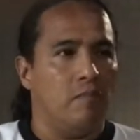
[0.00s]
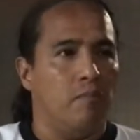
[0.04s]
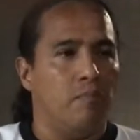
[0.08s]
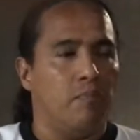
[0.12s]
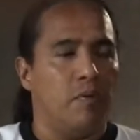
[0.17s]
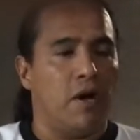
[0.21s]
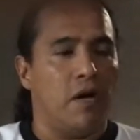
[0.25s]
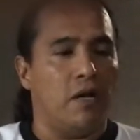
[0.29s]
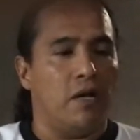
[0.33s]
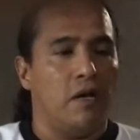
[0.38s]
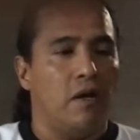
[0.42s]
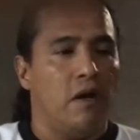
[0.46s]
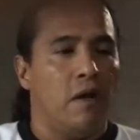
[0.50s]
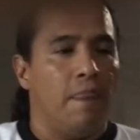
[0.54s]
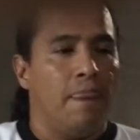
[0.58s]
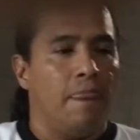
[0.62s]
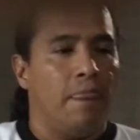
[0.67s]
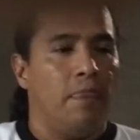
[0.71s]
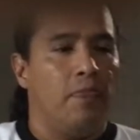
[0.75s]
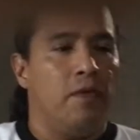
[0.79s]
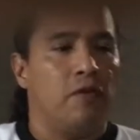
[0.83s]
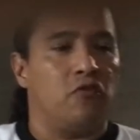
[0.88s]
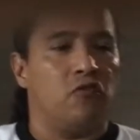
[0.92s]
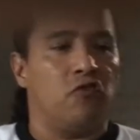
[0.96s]
But
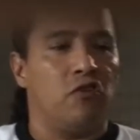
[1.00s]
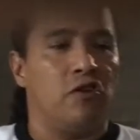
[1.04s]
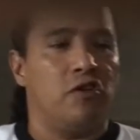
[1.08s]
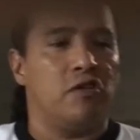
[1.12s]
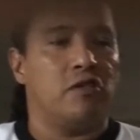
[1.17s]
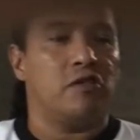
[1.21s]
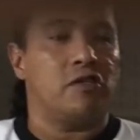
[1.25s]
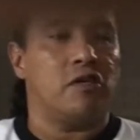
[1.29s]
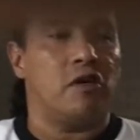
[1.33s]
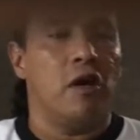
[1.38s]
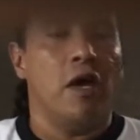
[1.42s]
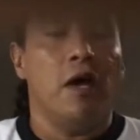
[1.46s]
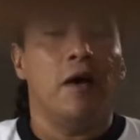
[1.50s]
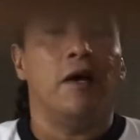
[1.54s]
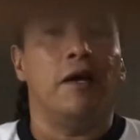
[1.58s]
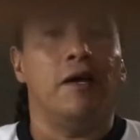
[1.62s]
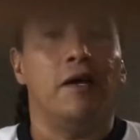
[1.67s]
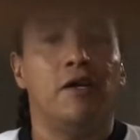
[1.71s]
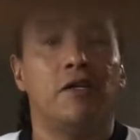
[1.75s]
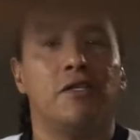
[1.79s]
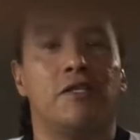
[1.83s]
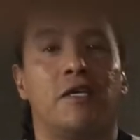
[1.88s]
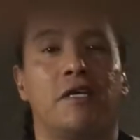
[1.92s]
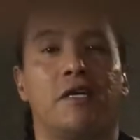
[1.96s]
the tradition,
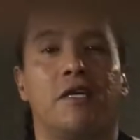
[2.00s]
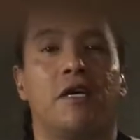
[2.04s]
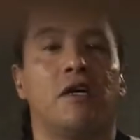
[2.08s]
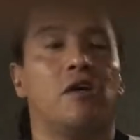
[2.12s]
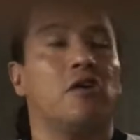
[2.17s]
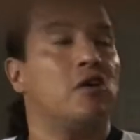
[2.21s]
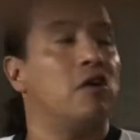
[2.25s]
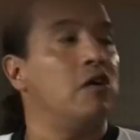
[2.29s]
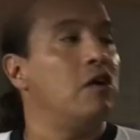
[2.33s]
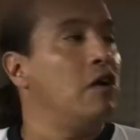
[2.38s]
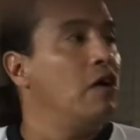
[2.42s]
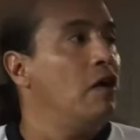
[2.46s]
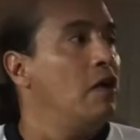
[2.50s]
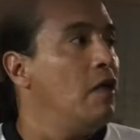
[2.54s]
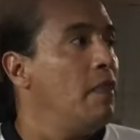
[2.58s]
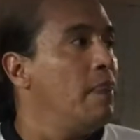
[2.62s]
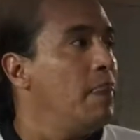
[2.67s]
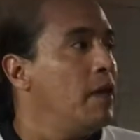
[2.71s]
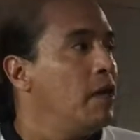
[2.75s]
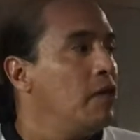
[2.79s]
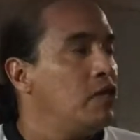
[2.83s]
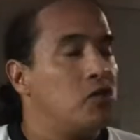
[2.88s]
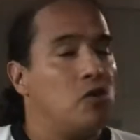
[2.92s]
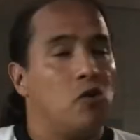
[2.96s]
and here's the kicker.
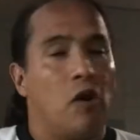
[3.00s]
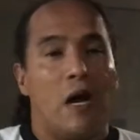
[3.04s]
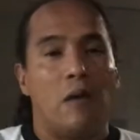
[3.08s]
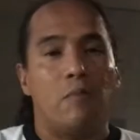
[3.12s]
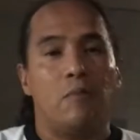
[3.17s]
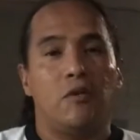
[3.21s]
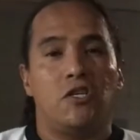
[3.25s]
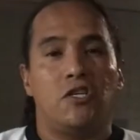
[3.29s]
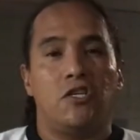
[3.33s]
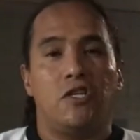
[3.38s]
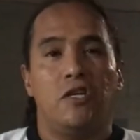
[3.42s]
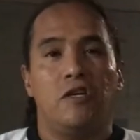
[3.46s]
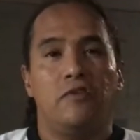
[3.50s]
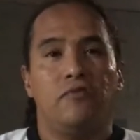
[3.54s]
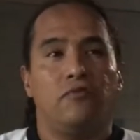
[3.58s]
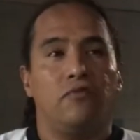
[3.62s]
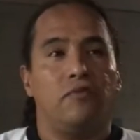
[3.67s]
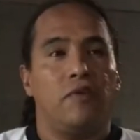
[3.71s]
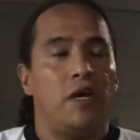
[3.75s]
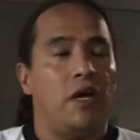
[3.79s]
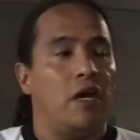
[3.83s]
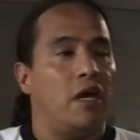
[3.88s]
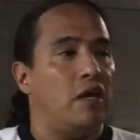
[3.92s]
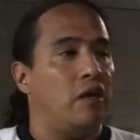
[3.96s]
So I'm a chief,
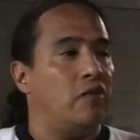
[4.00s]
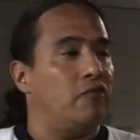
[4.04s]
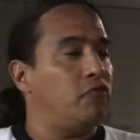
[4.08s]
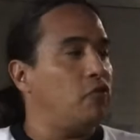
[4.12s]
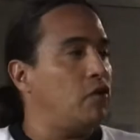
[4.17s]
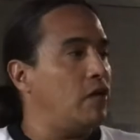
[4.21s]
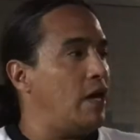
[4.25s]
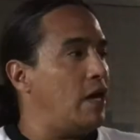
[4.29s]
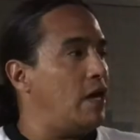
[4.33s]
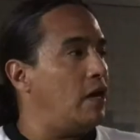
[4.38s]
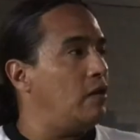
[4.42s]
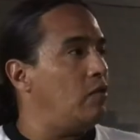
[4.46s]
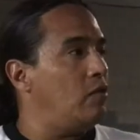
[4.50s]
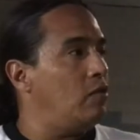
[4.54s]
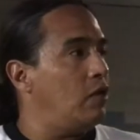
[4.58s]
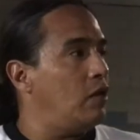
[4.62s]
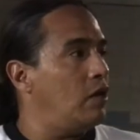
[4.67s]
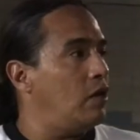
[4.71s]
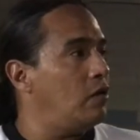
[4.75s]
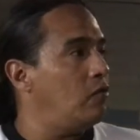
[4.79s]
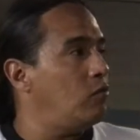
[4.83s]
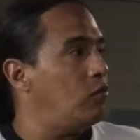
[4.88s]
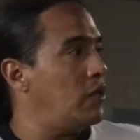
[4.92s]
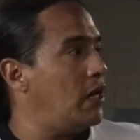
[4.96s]
and if we
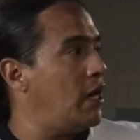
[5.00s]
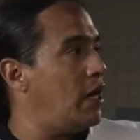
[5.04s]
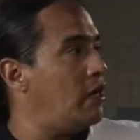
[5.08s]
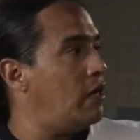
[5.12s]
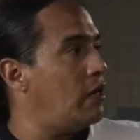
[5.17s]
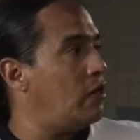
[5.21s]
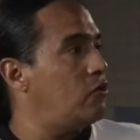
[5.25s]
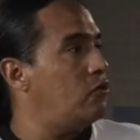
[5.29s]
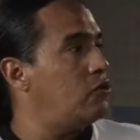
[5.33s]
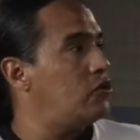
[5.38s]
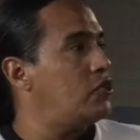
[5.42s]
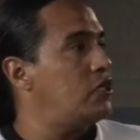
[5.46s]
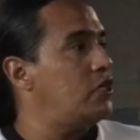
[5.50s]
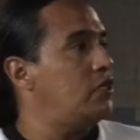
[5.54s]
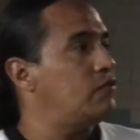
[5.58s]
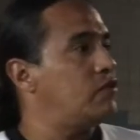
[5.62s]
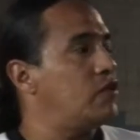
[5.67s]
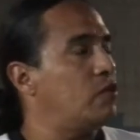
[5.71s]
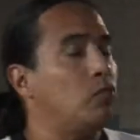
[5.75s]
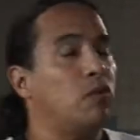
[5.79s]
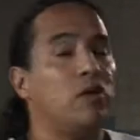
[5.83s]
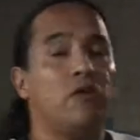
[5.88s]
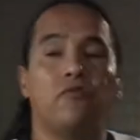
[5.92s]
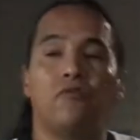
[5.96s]
had other
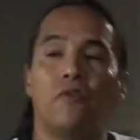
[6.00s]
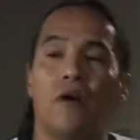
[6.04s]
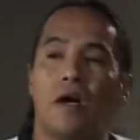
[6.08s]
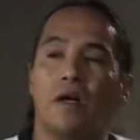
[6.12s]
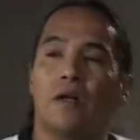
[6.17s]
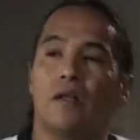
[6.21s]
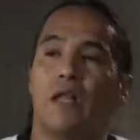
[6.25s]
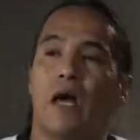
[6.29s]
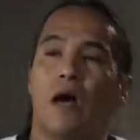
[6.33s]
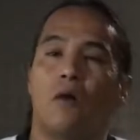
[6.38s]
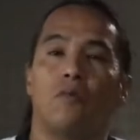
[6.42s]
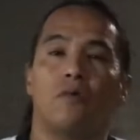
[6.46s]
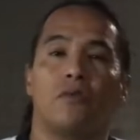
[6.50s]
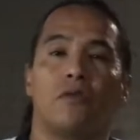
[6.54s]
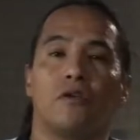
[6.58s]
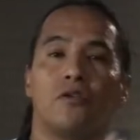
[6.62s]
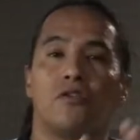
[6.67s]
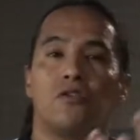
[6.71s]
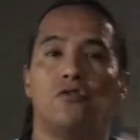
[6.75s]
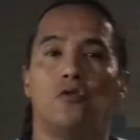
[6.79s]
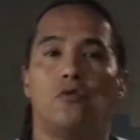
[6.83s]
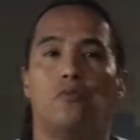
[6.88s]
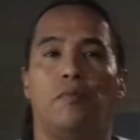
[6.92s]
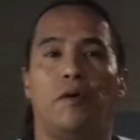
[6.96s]
chiefs, and we fought a lot with the
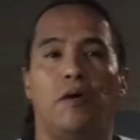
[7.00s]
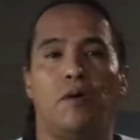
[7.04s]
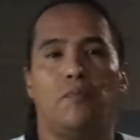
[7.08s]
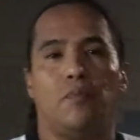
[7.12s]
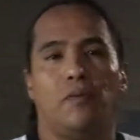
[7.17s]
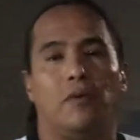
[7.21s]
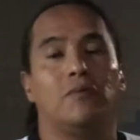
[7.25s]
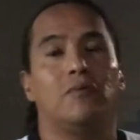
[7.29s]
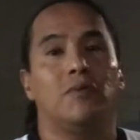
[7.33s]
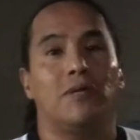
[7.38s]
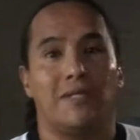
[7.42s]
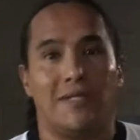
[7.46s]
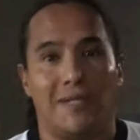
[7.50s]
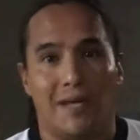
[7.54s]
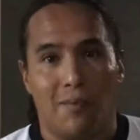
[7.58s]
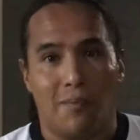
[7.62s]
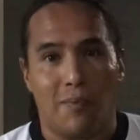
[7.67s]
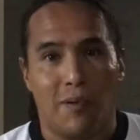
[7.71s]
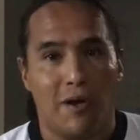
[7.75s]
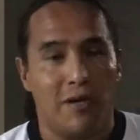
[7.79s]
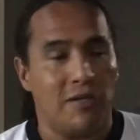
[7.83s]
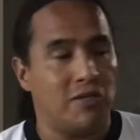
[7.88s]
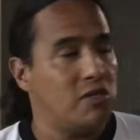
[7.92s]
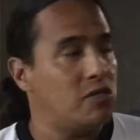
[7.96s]
Sioux people, which
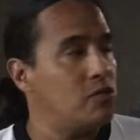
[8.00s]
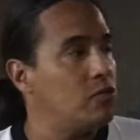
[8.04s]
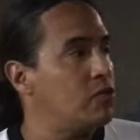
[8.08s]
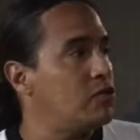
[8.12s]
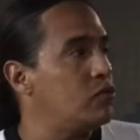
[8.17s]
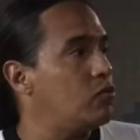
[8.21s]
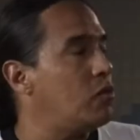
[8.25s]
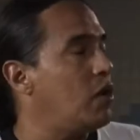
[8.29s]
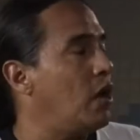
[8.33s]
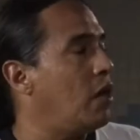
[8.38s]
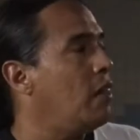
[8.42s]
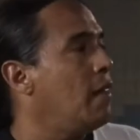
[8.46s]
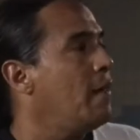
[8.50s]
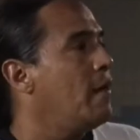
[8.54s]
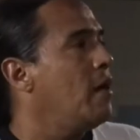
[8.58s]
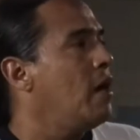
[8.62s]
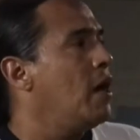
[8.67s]
I'm part Sioux as well.